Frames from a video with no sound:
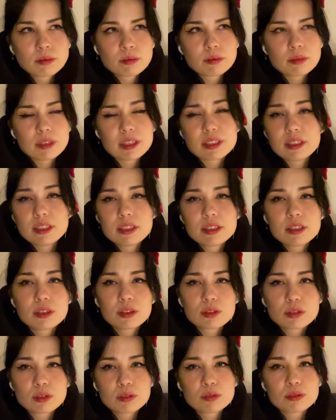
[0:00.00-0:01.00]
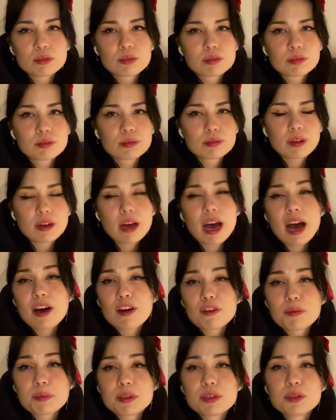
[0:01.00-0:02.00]
the details of how
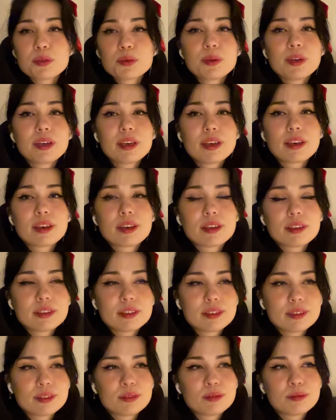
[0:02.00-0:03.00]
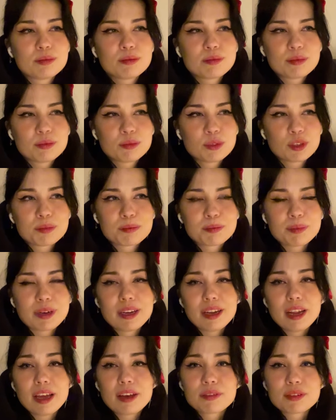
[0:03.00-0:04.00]
I've been doing and what my
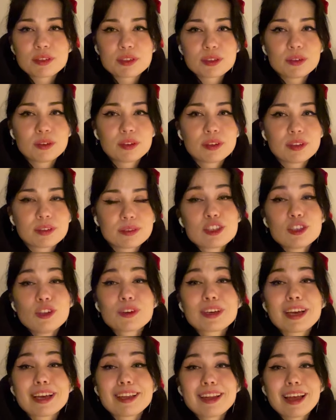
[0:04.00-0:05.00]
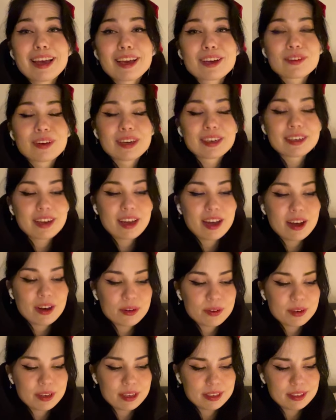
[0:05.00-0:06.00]
life is looking like right now,
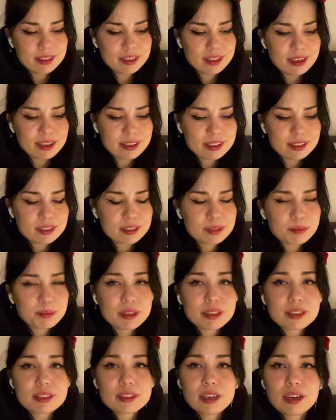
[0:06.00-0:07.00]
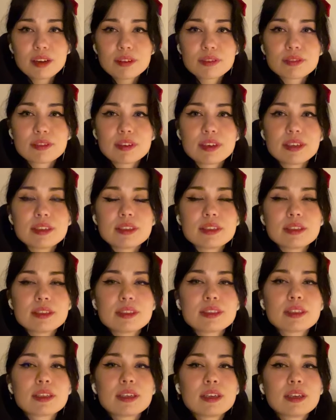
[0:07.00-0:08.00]
and that it's been tough. And
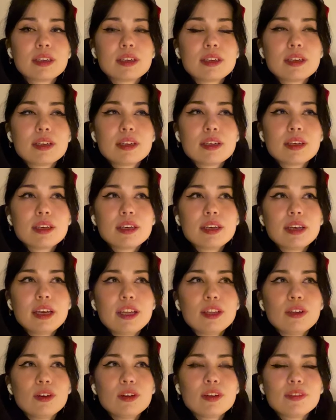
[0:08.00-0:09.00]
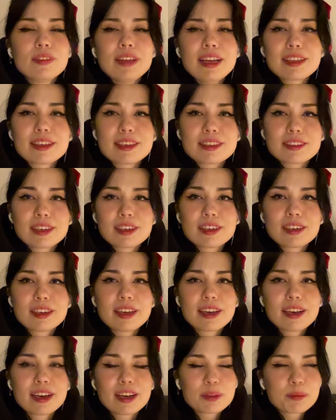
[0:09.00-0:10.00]
in all of that, he suddenly
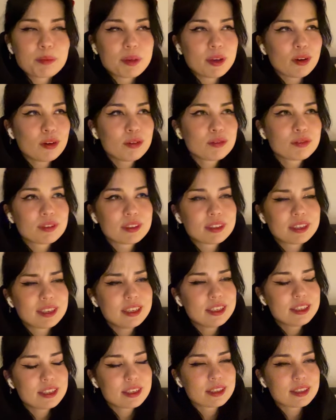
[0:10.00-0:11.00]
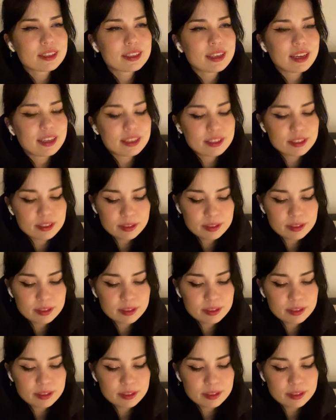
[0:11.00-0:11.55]
cut me off and he just said,